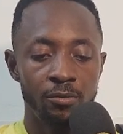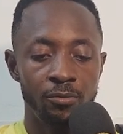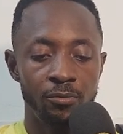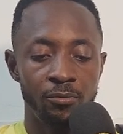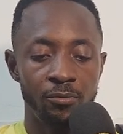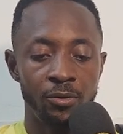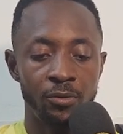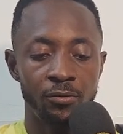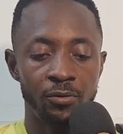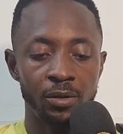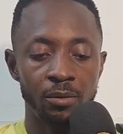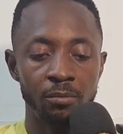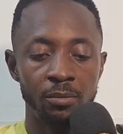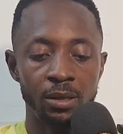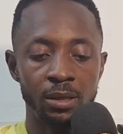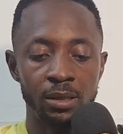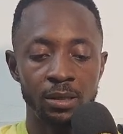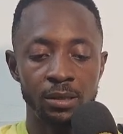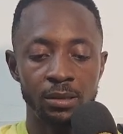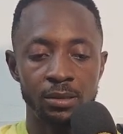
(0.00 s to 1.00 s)
15
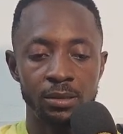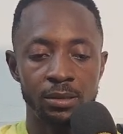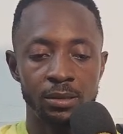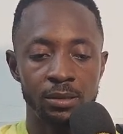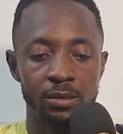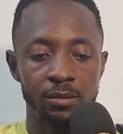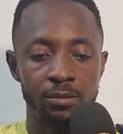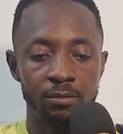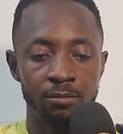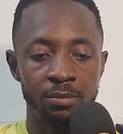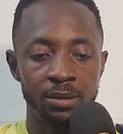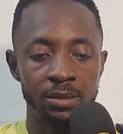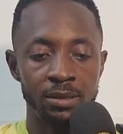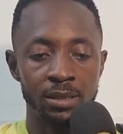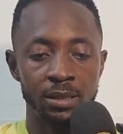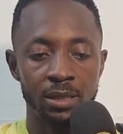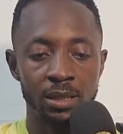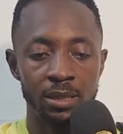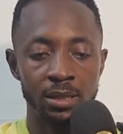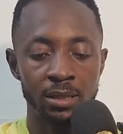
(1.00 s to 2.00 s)
minutes,
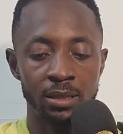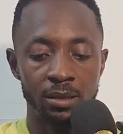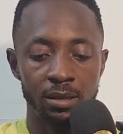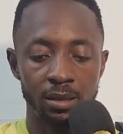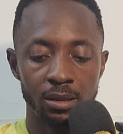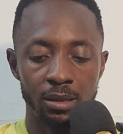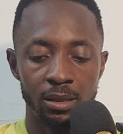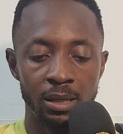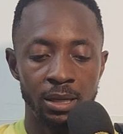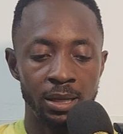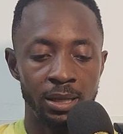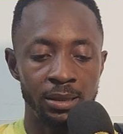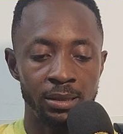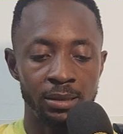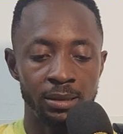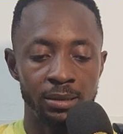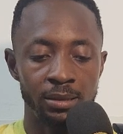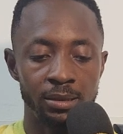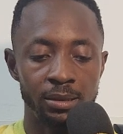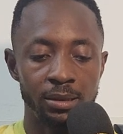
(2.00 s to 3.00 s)
basically, and
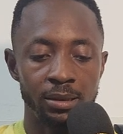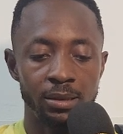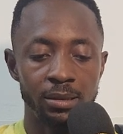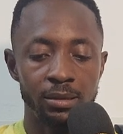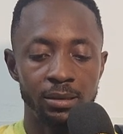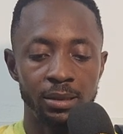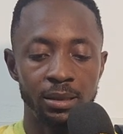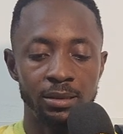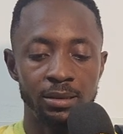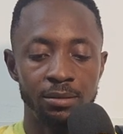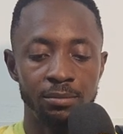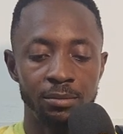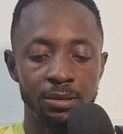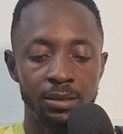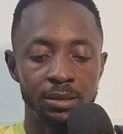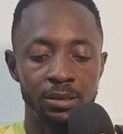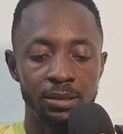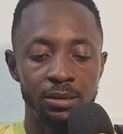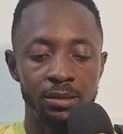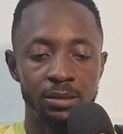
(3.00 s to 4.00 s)
30
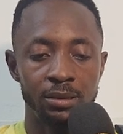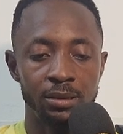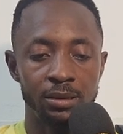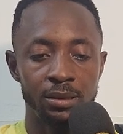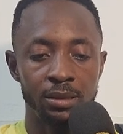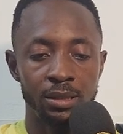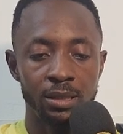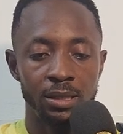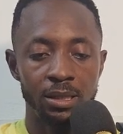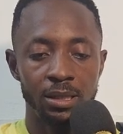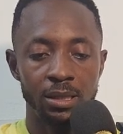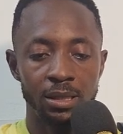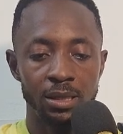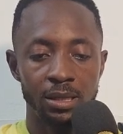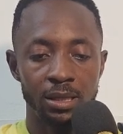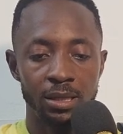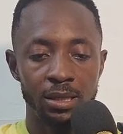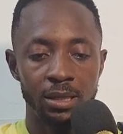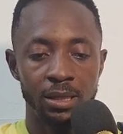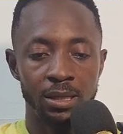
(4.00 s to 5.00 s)
minutes,
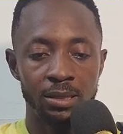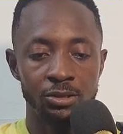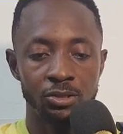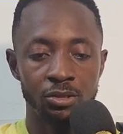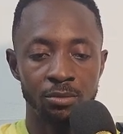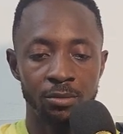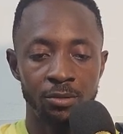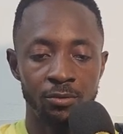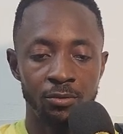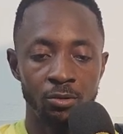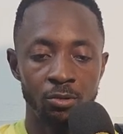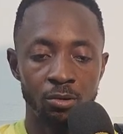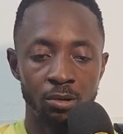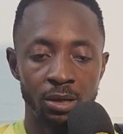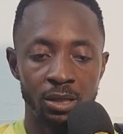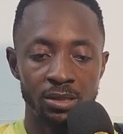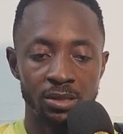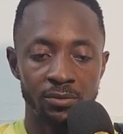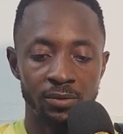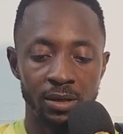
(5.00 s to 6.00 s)
and some even go
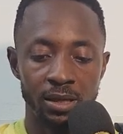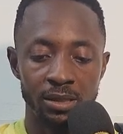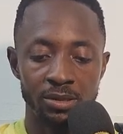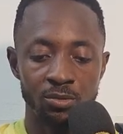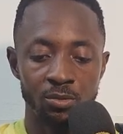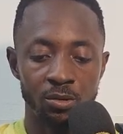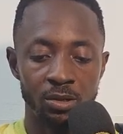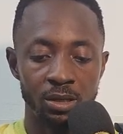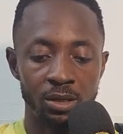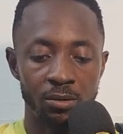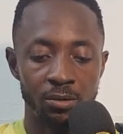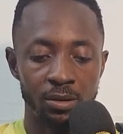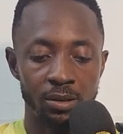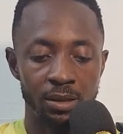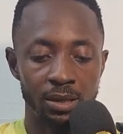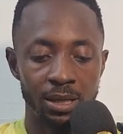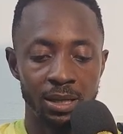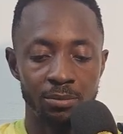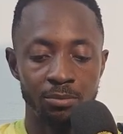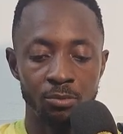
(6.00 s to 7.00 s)
as far as 1 hour
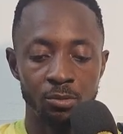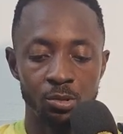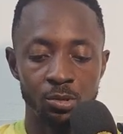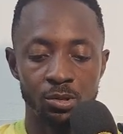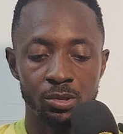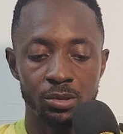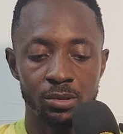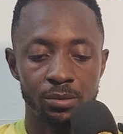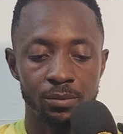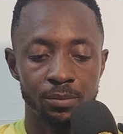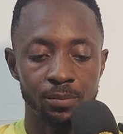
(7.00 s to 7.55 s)
at most.